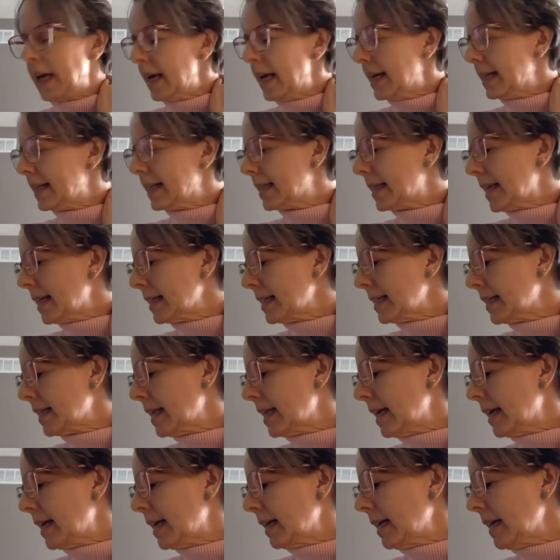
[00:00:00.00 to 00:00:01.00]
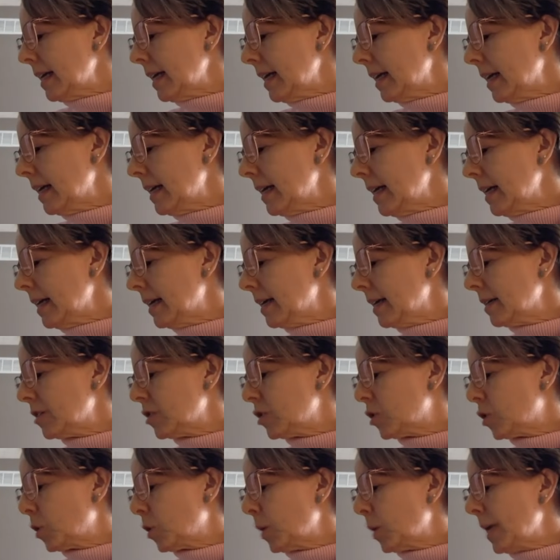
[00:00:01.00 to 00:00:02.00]
It says that it
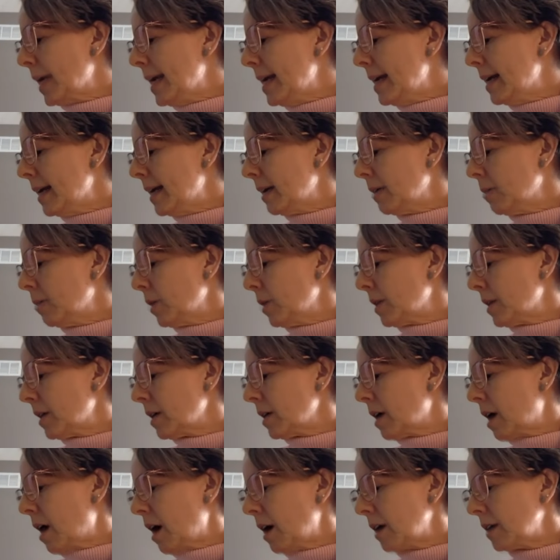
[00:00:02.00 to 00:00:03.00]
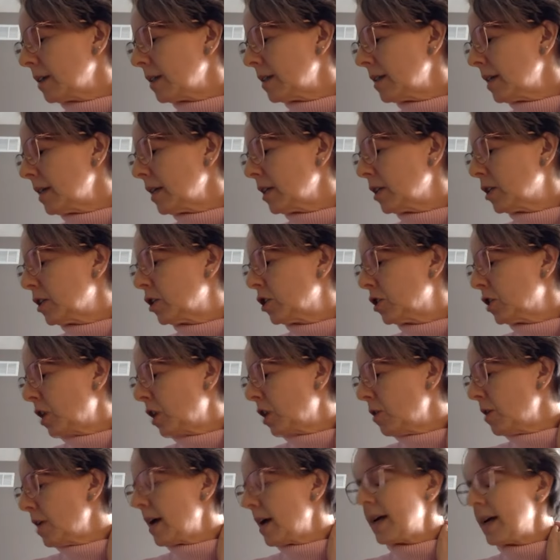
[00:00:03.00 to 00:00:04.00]
is treated with a caustic
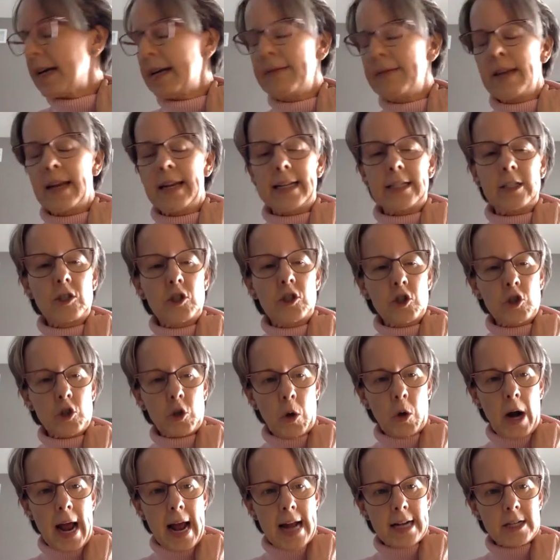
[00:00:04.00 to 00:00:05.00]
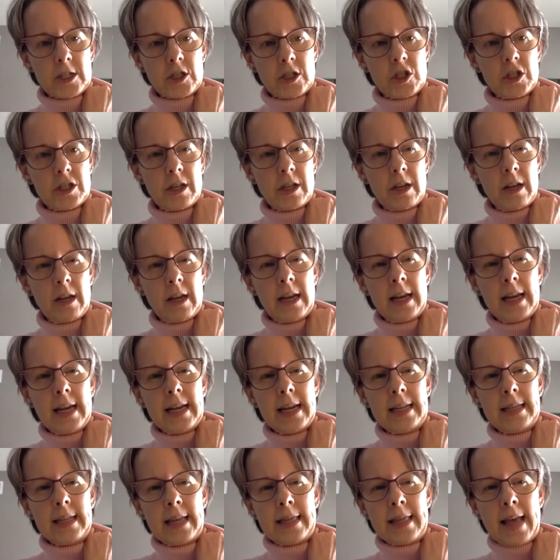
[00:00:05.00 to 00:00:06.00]
soda and then it's stretched.
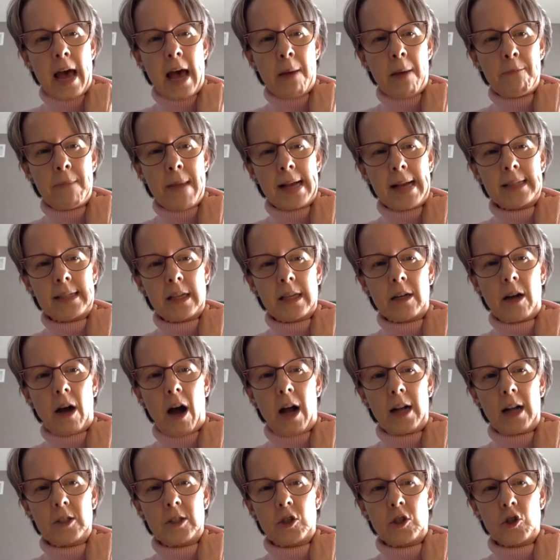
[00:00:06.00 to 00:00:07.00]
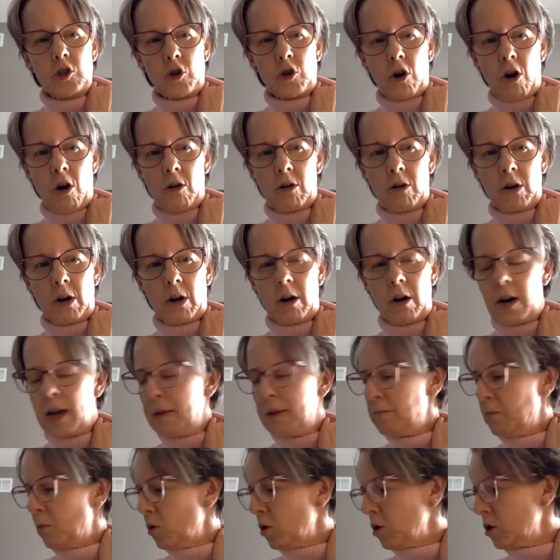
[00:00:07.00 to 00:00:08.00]
And then that makes the cotton stronger
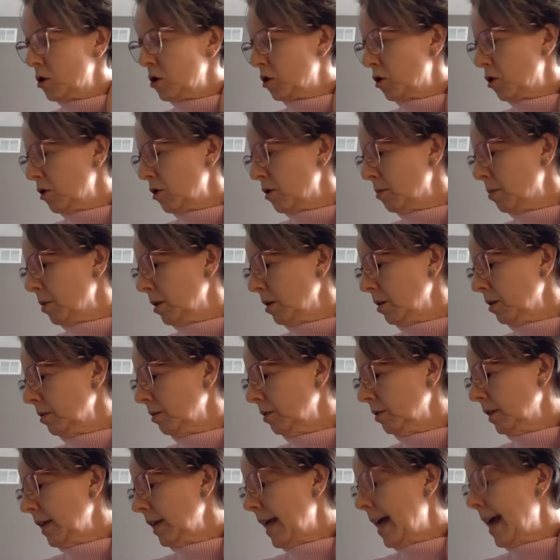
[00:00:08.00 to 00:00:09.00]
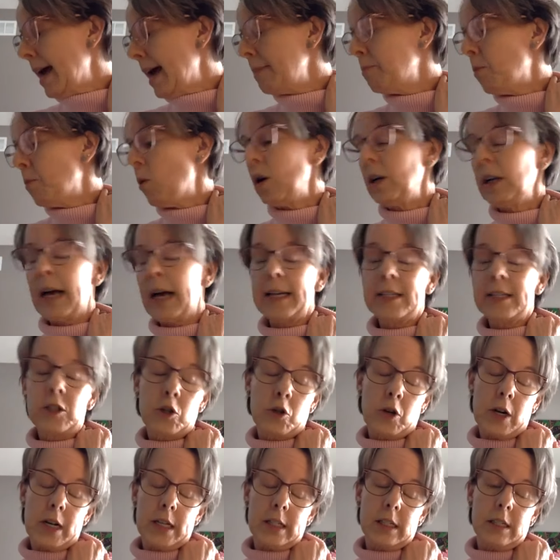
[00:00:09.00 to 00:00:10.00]
and more durable and more
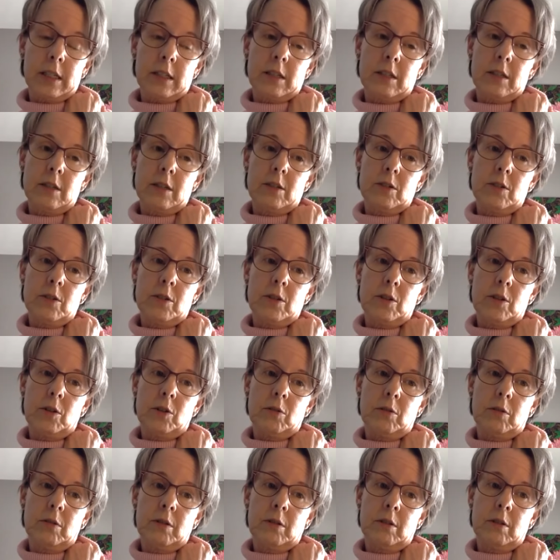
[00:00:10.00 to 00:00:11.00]
lustrous too.